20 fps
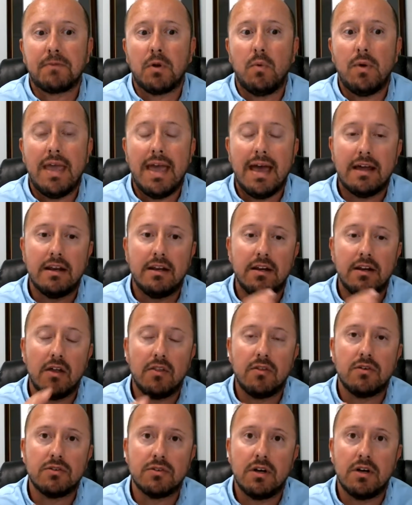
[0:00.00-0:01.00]
We had
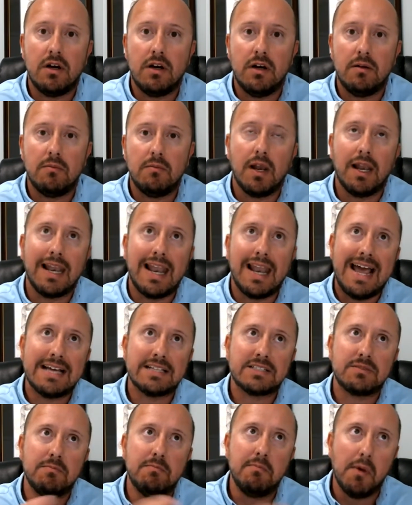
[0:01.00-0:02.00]
another
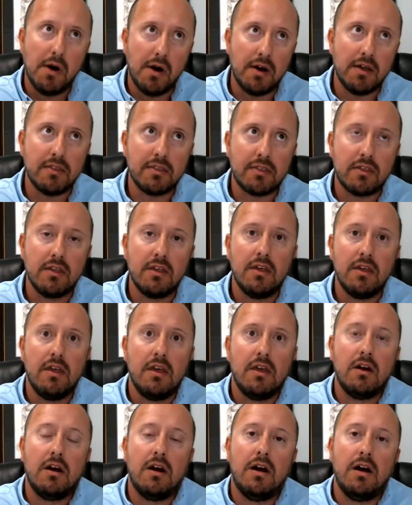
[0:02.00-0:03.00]
last month
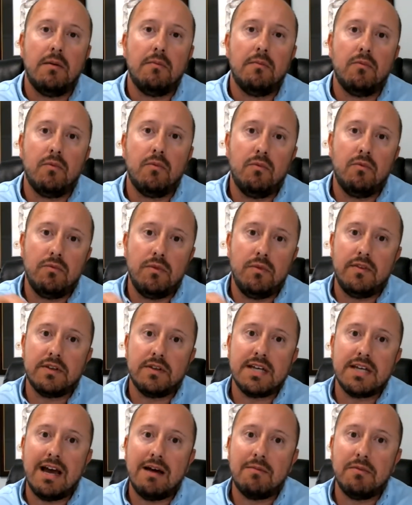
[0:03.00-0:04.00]
at the
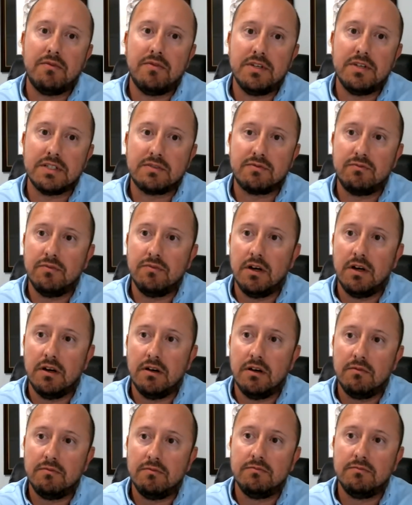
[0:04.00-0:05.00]
time of this
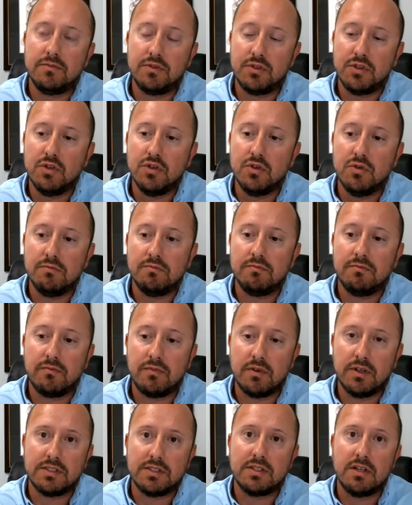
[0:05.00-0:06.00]
Zoom
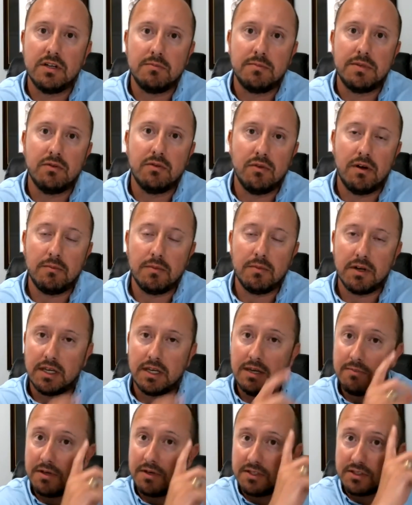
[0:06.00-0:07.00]
is going to be, I'm going to
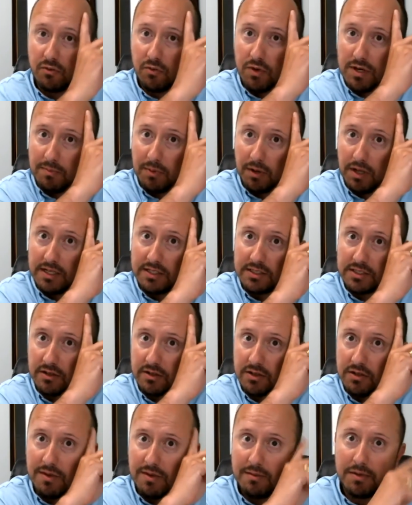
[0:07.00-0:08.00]
keep it as a replay. So
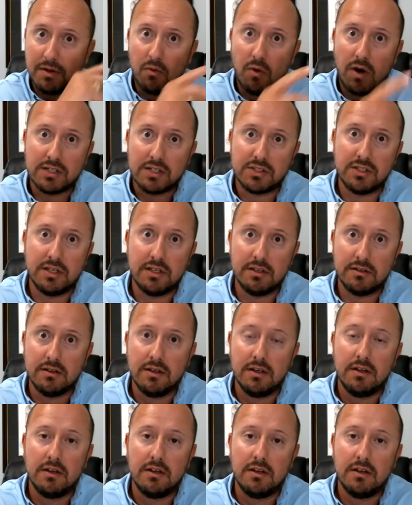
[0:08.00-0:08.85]
you may be watching it.